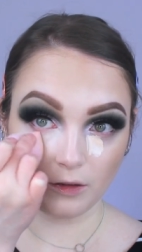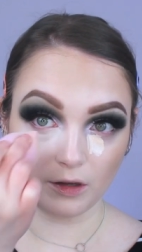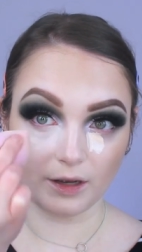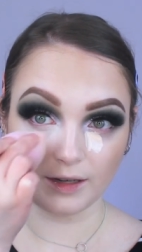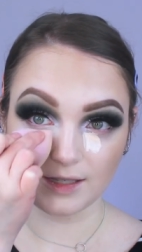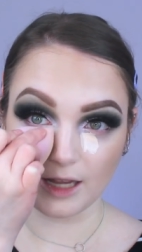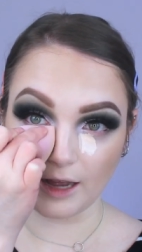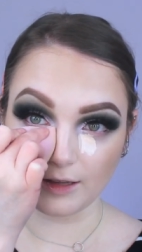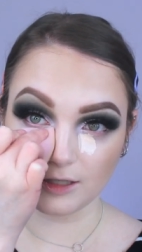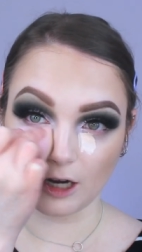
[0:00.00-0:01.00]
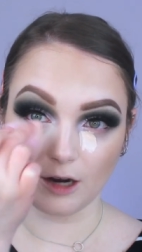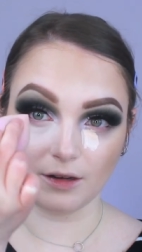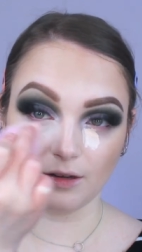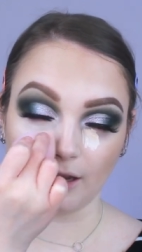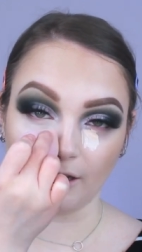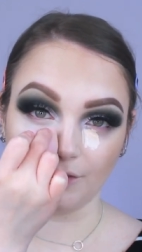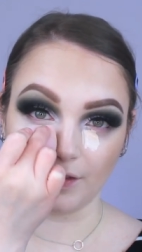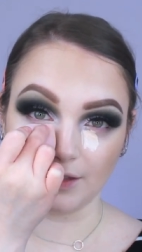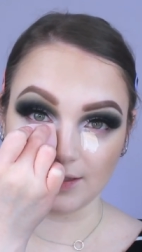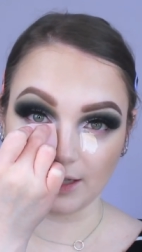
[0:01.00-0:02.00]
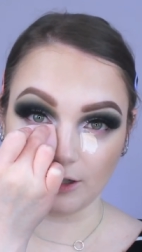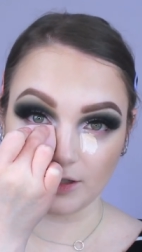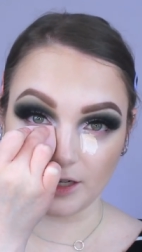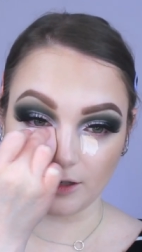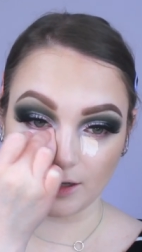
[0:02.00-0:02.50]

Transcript: You can kind of see I start kind of in this inner tear